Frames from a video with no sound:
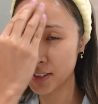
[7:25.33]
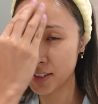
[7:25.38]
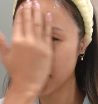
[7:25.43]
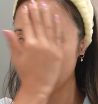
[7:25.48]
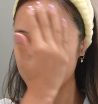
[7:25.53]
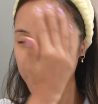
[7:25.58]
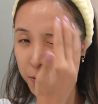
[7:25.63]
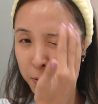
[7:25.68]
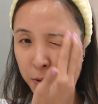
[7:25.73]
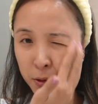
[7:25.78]
You
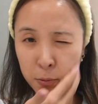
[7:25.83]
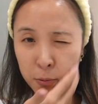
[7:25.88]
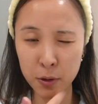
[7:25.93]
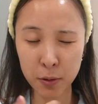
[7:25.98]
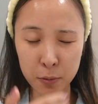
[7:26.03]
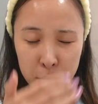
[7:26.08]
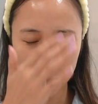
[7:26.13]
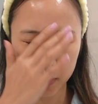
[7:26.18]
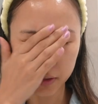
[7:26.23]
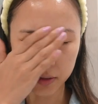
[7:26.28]
know, when we
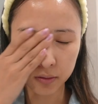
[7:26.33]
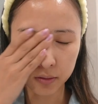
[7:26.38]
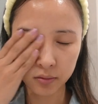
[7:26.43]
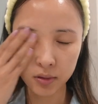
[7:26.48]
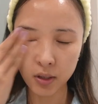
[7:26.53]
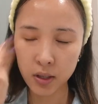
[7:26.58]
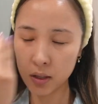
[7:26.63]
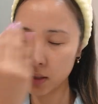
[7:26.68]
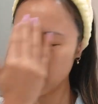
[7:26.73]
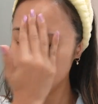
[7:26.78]
were
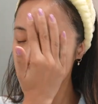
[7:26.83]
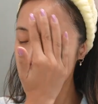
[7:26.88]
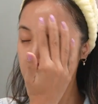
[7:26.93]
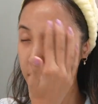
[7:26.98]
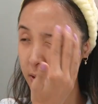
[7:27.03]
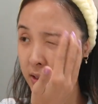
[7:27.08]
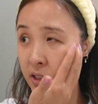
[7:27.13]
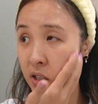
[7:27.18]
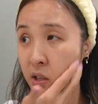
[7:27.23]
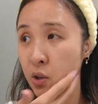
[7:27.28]

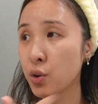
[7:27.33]
doing the